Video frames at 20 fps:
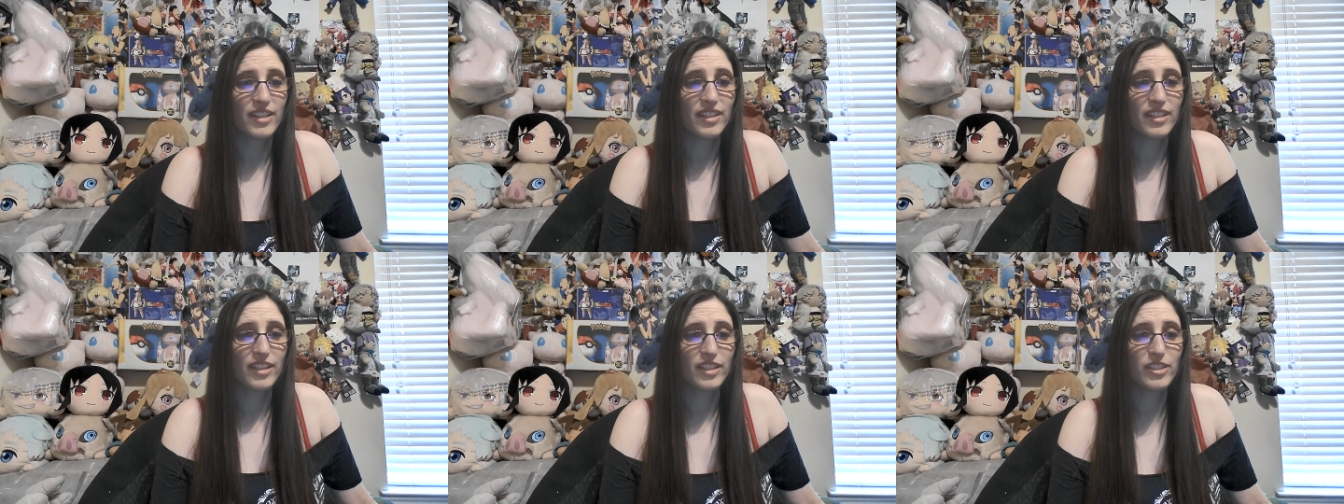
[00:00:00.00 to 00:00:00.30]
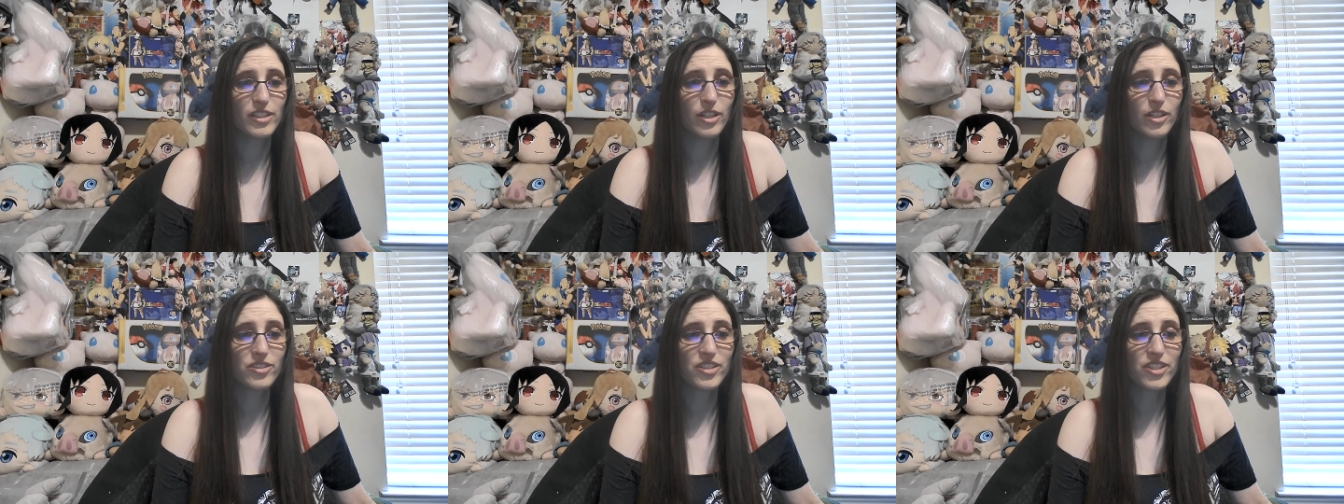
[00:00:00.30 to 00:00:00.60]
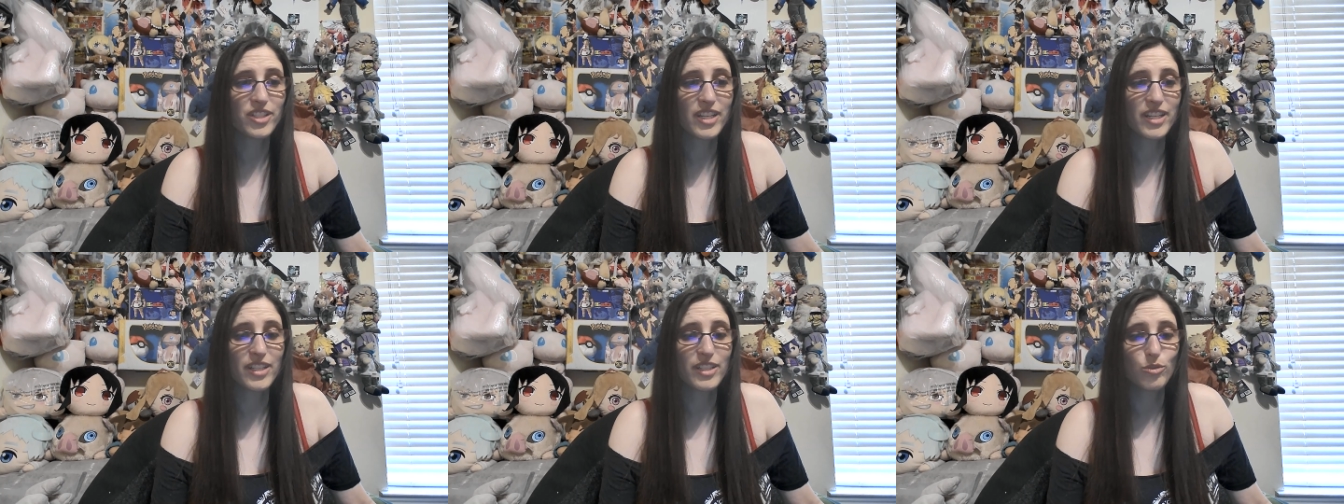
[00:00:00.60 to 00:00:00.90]

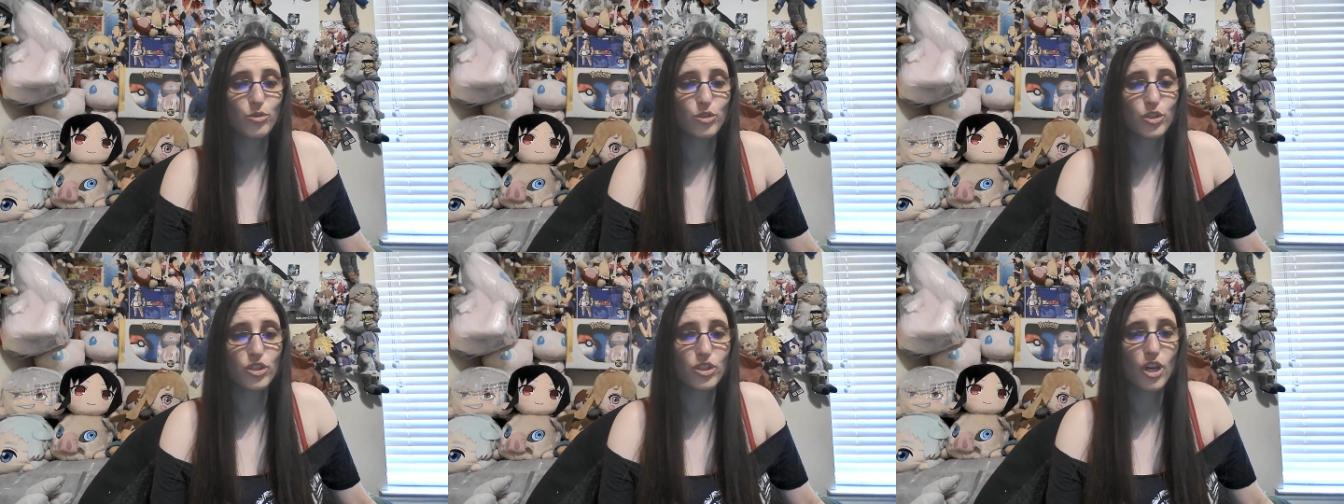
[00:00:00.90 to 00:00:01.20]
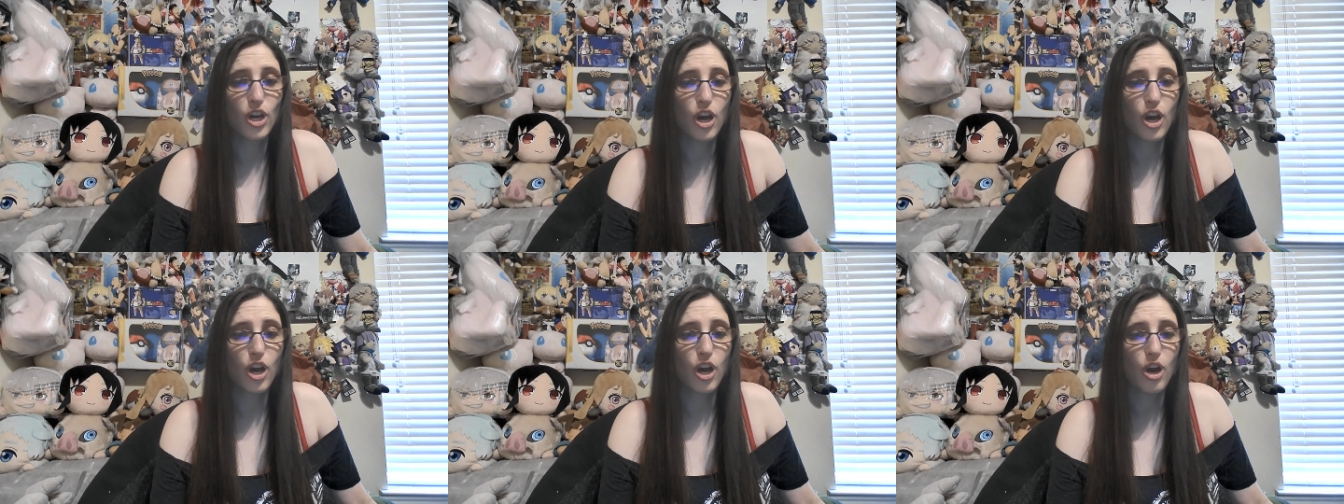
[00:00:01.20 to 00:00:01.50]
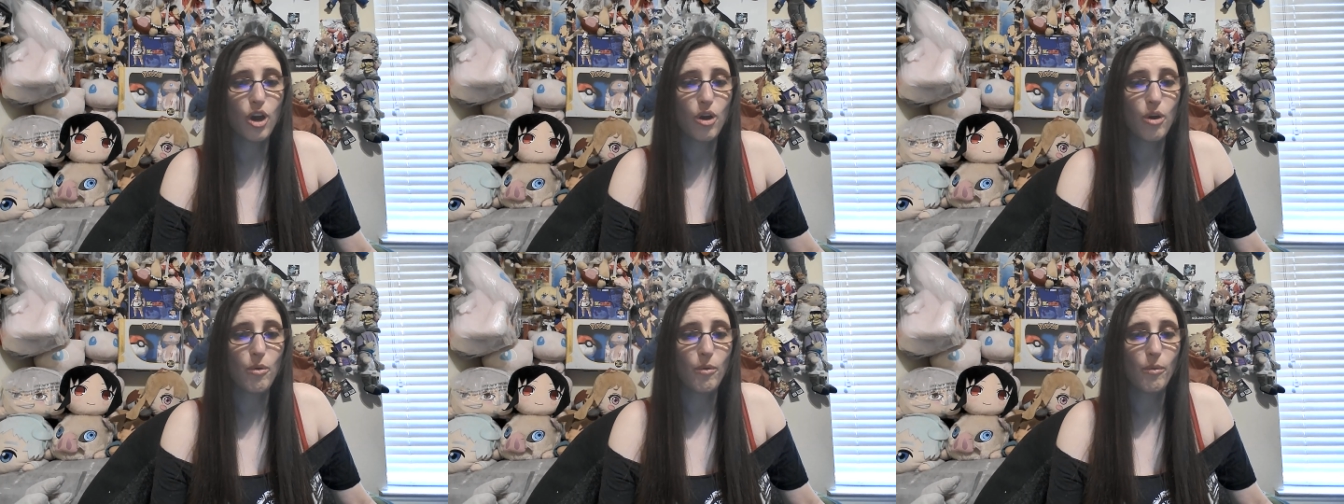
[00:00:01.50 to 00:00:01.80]
Inojin,
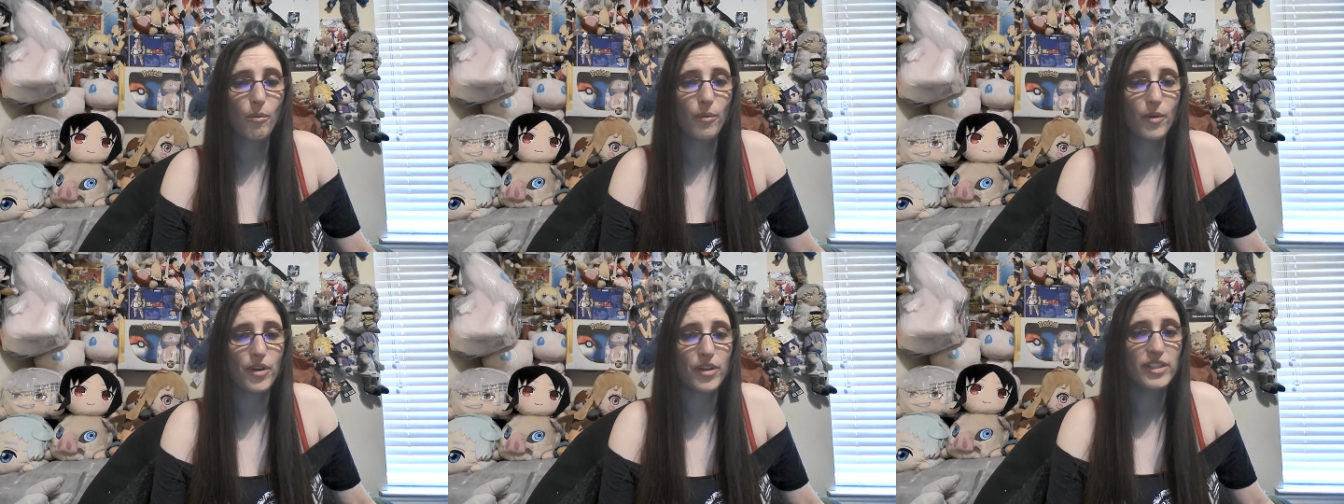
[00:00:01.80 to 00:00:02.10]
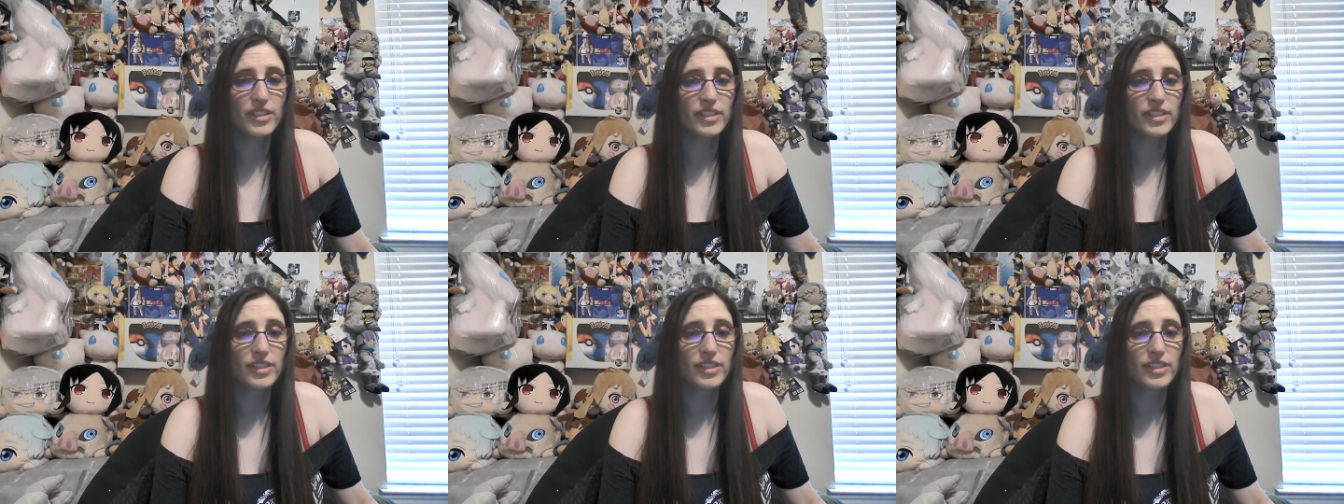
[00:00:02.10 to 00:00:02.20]
yo!